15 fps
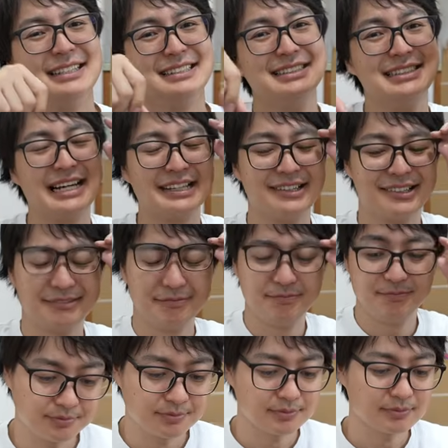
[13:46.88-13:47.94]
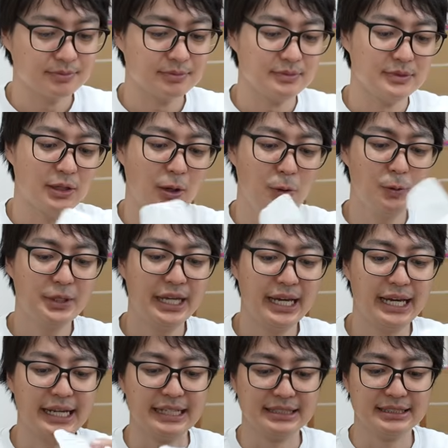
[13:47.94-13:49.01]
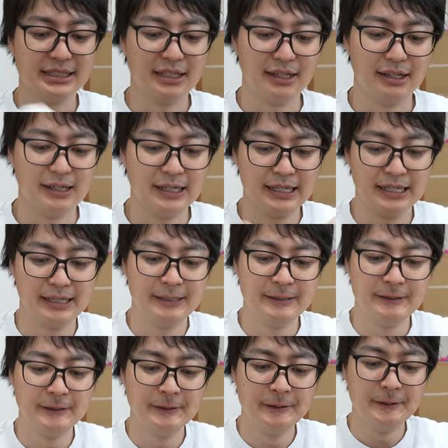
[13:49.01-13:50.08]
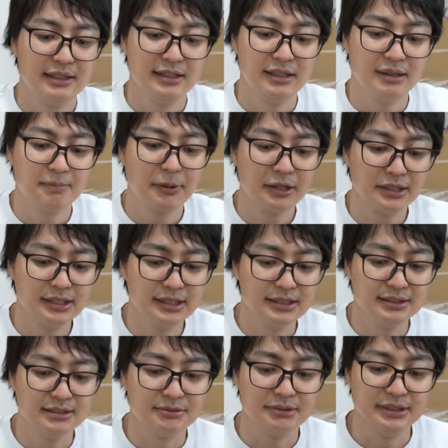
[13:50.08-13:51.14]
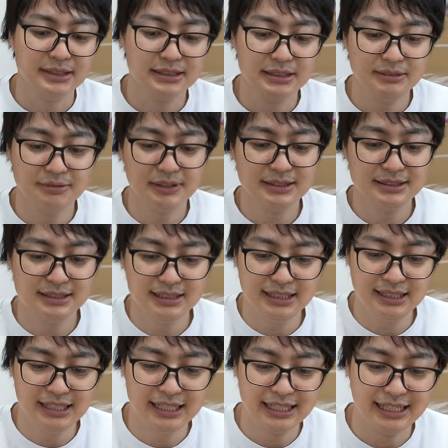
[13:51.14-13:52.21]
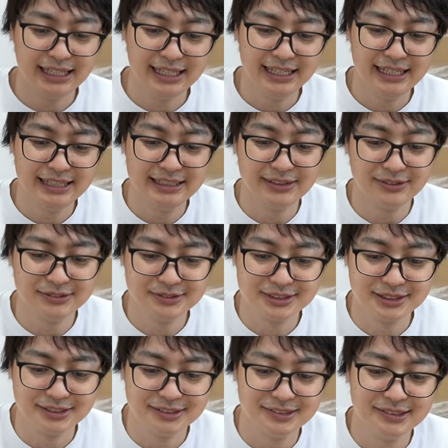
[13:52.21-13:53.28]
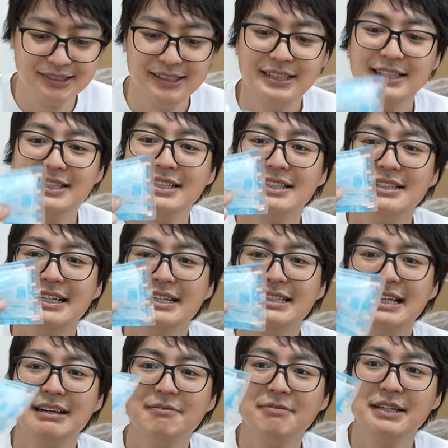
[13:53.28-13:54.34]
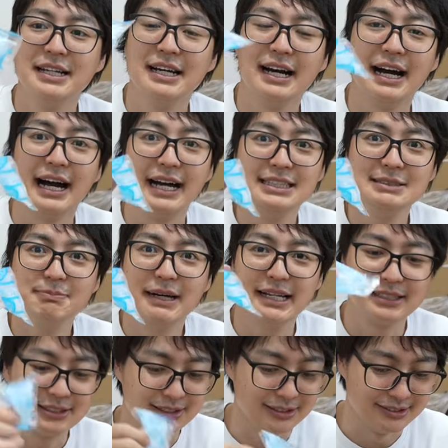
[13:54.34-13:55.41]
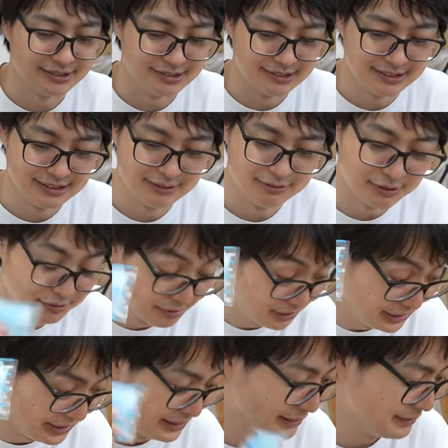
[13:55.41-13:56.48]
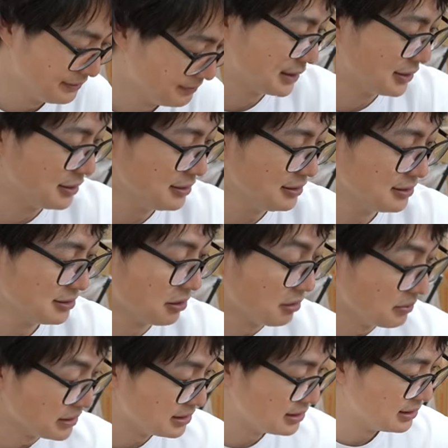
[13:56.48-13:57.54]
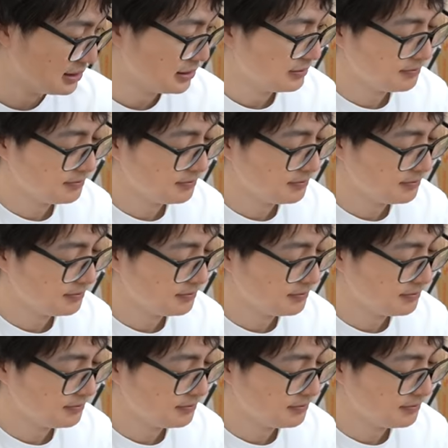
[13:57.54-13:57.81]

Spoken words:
Psycho. Okay, so their parking is really fancy, and also they gave me an ice pack too for free. Good service.